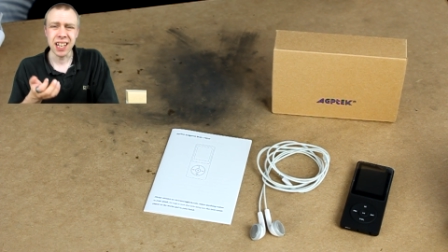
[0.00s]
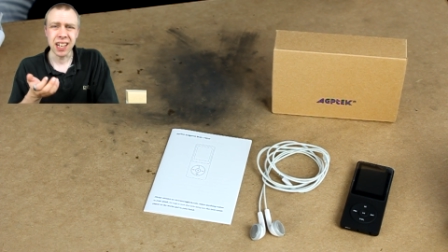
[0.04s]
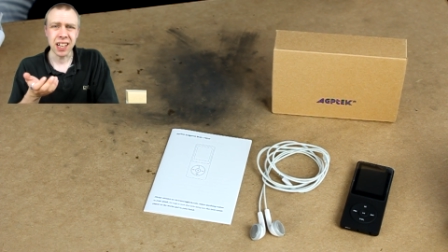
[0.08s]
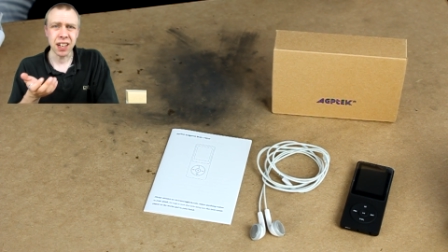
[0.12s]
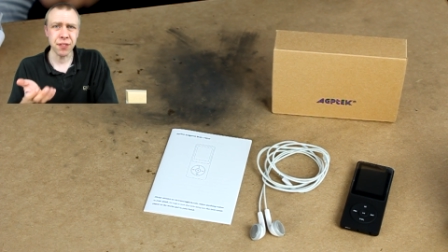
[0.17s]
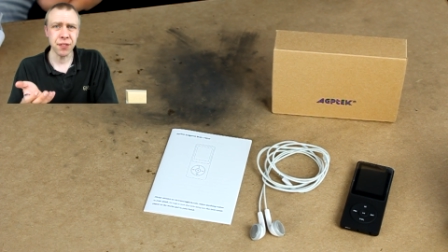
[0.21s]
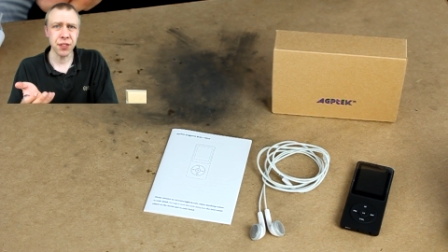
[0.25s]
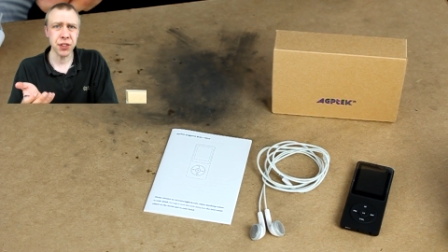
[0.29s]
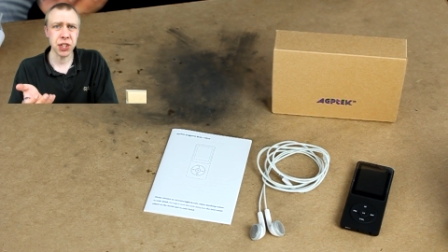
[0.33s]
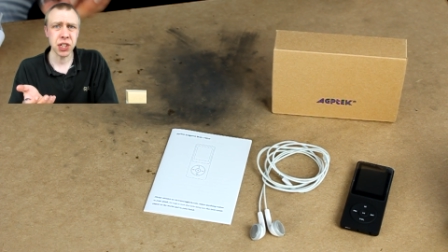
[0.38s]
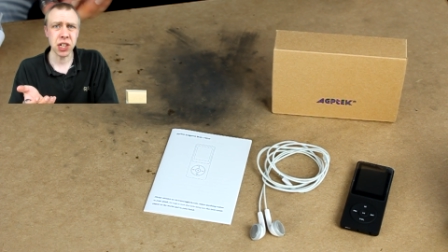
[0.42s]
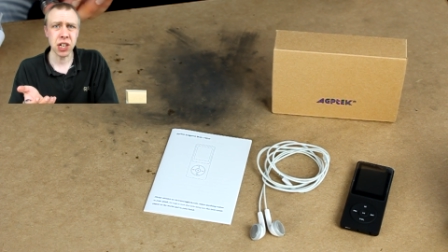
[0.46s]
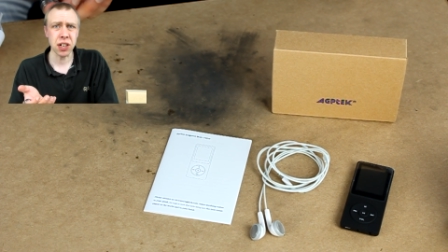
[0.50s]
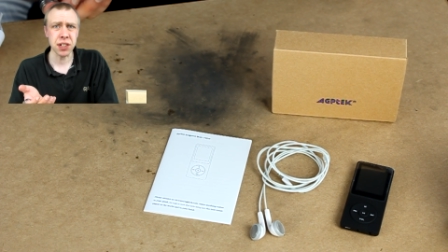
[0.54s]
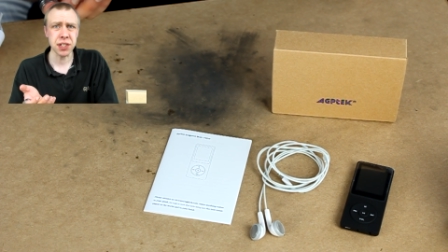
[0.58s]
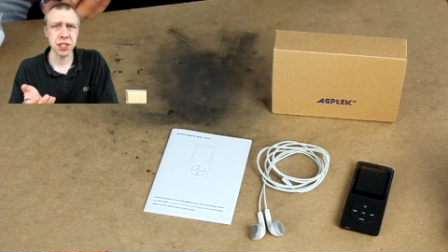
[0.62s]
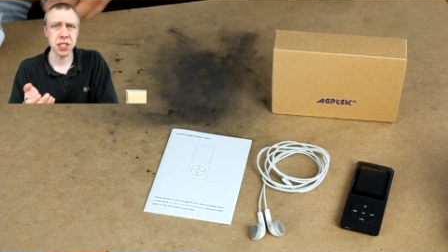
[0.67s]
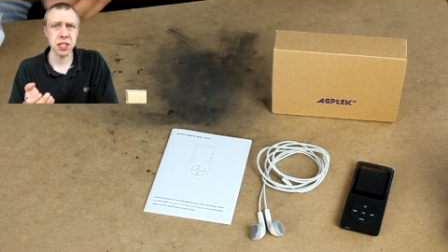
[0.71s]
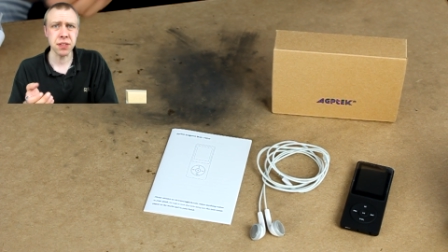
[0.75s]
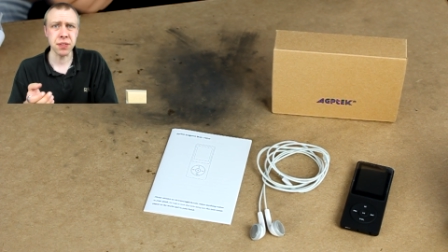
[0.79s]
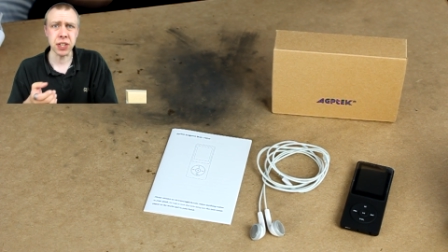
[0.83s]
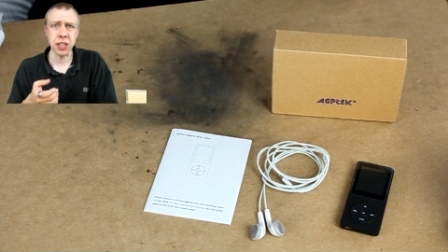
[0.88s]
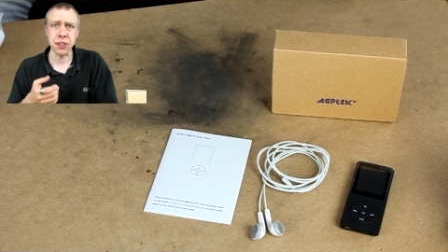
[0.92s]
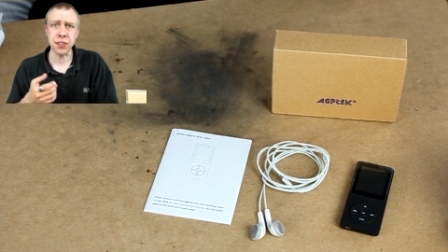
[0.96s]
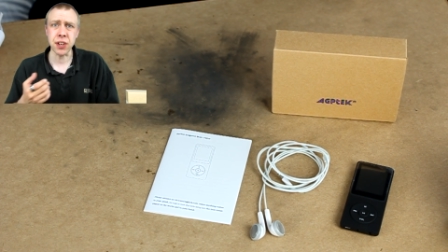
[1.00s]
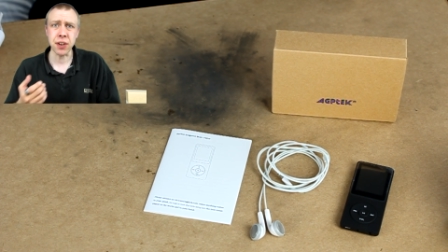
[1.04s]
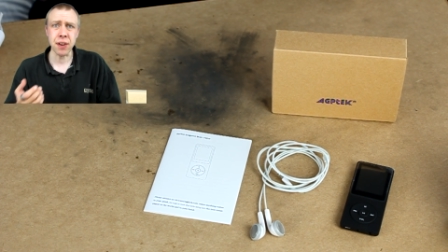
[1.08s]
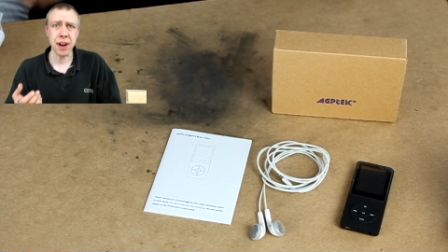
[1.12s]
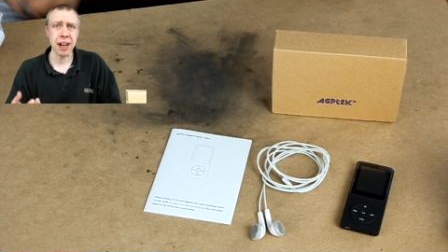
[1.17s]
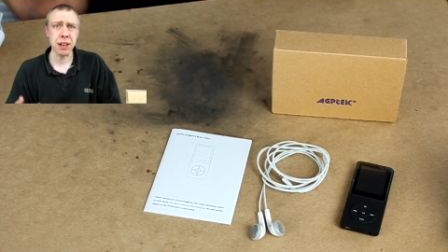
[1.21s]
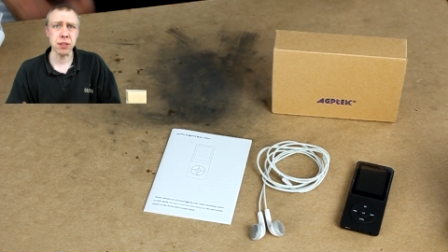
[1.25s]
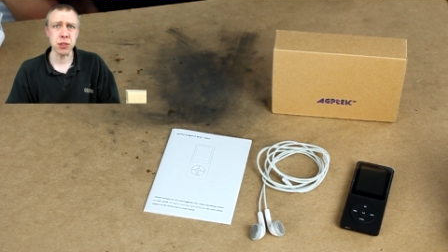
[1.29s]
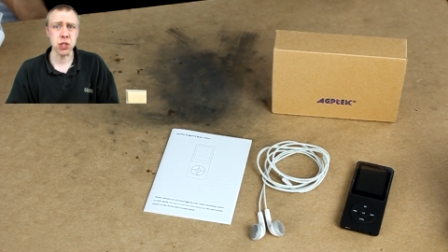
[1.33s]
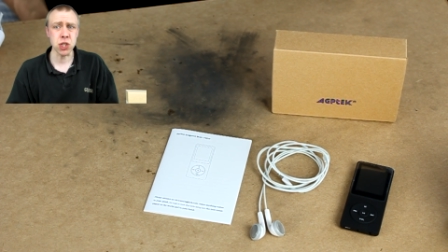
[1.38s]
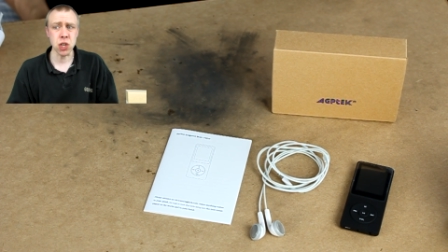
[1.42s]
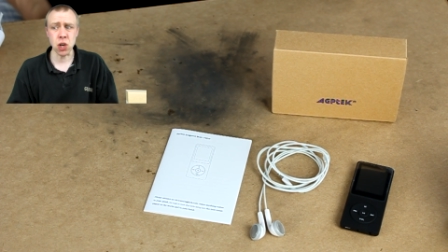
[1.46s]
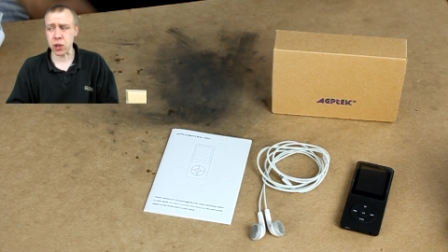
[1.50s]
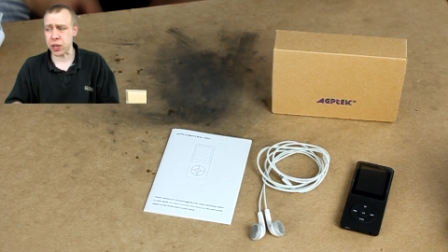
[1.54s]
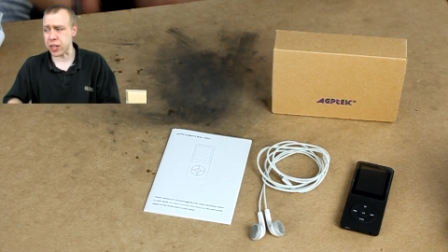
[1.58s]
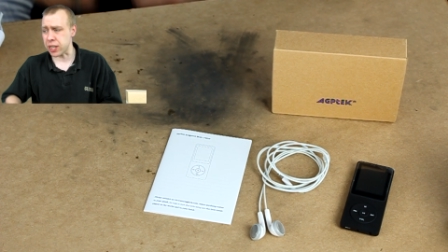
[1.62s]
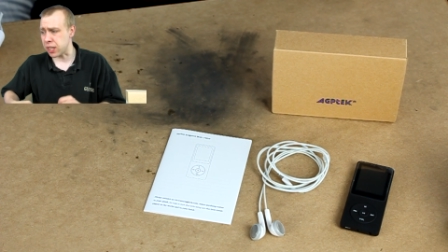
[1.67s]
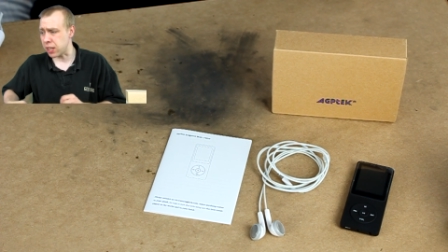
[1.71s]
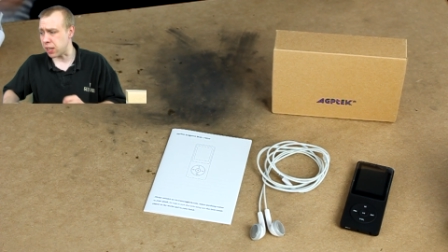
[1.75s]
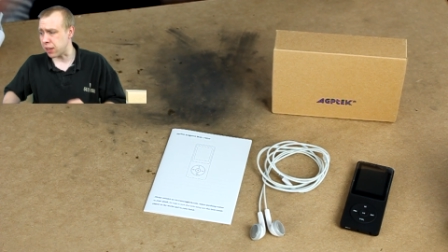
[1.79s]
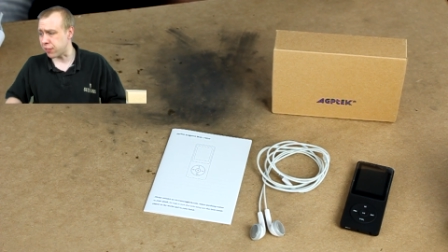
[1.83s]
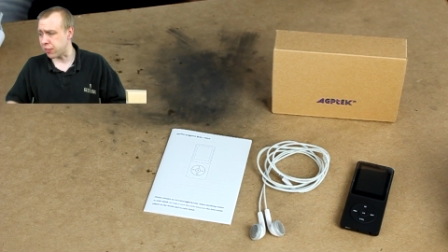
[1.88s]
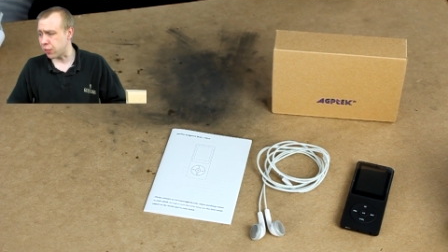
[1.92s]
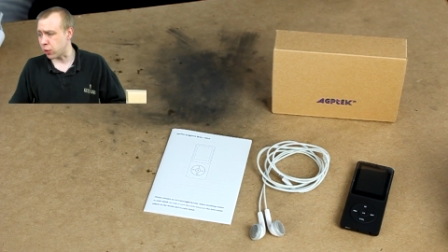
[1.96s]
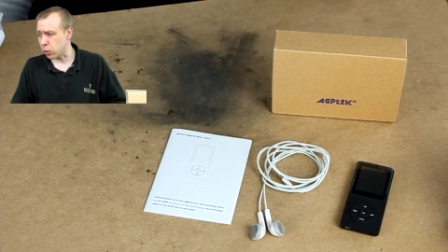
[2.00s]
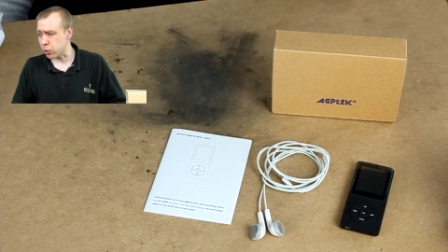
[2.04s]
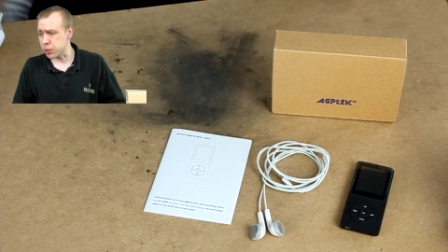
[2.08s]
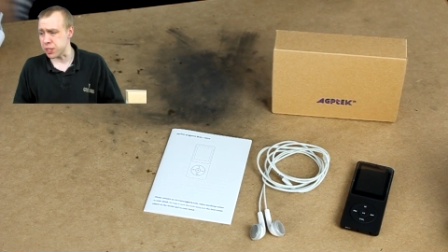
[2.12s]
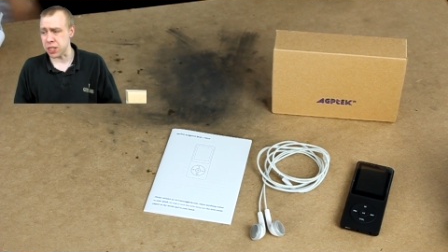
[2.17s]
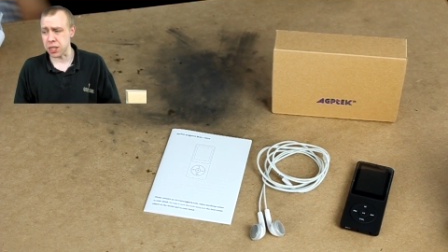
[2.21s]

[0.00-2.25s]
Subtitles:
and for the cost of it, if you're out jogging and it falls